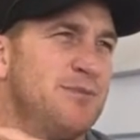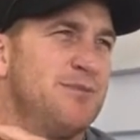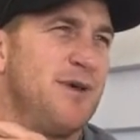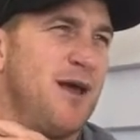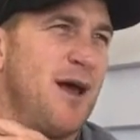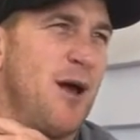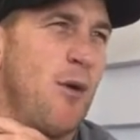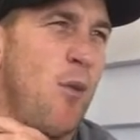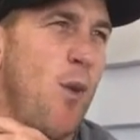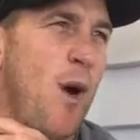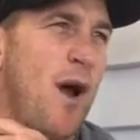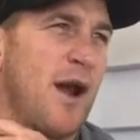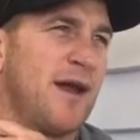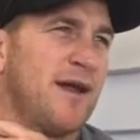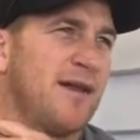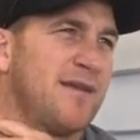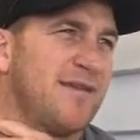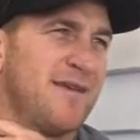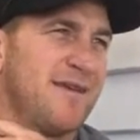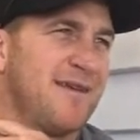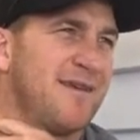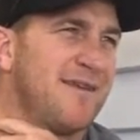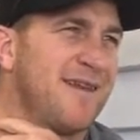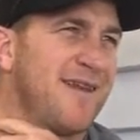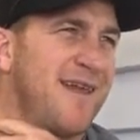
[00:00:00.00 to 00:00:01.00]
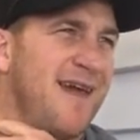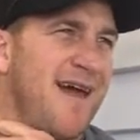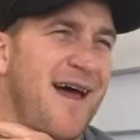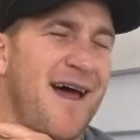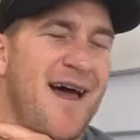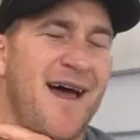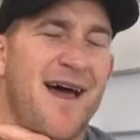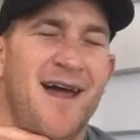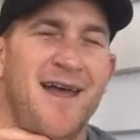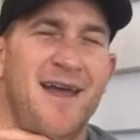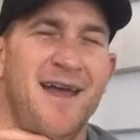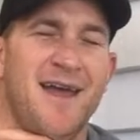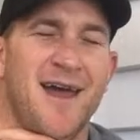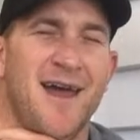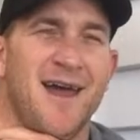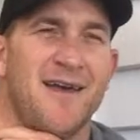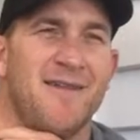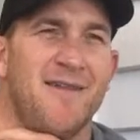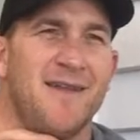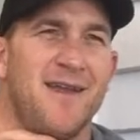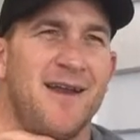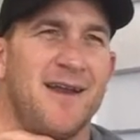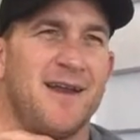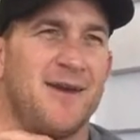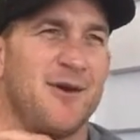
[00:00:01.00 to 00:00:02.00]
you know, won it,
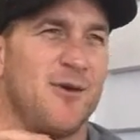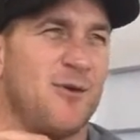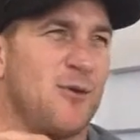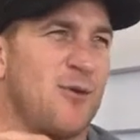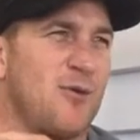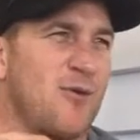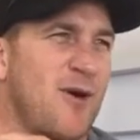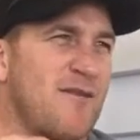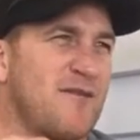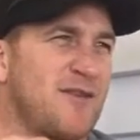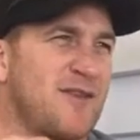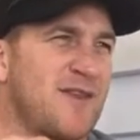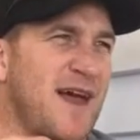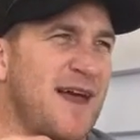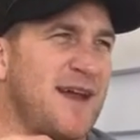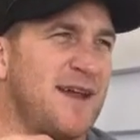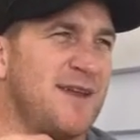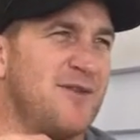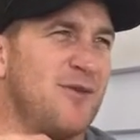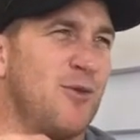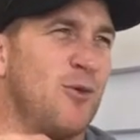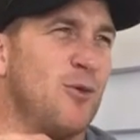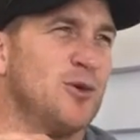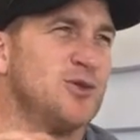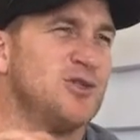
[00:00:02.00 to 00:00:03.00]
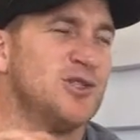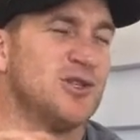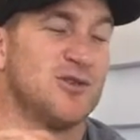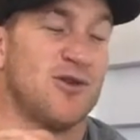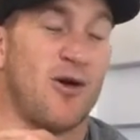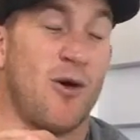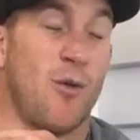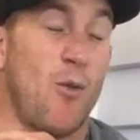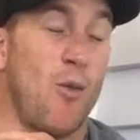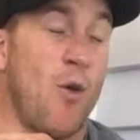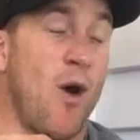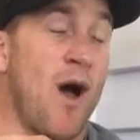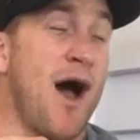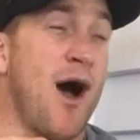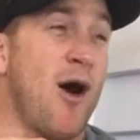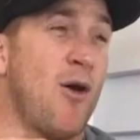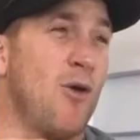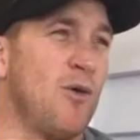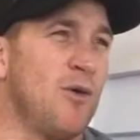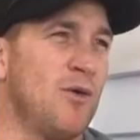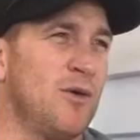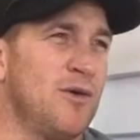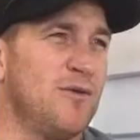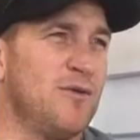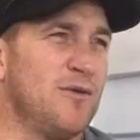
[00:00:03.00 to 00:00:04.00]
and then it all gravitated towards you, like, wow,
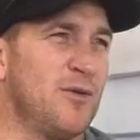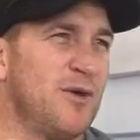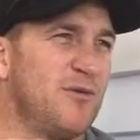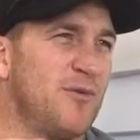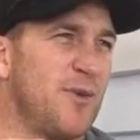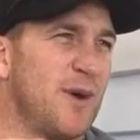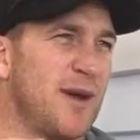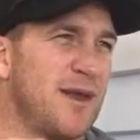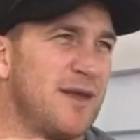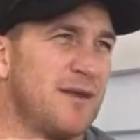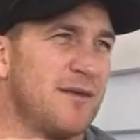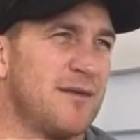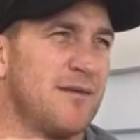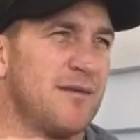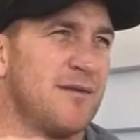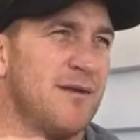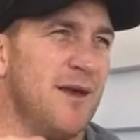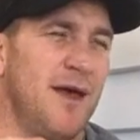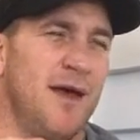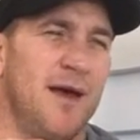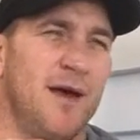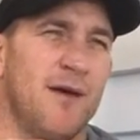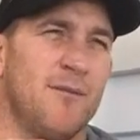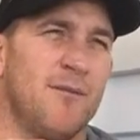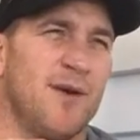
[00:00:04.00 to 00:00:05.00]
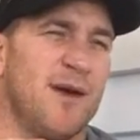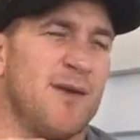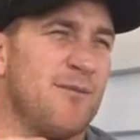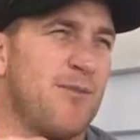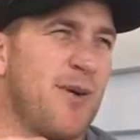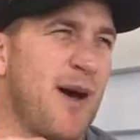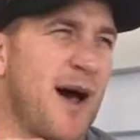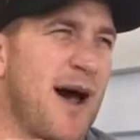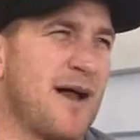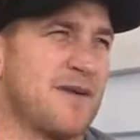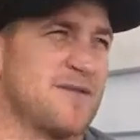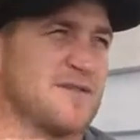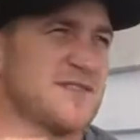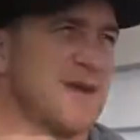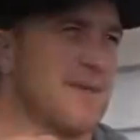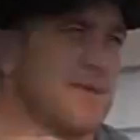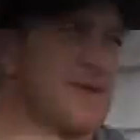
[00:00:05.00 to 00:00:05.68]
we've been part of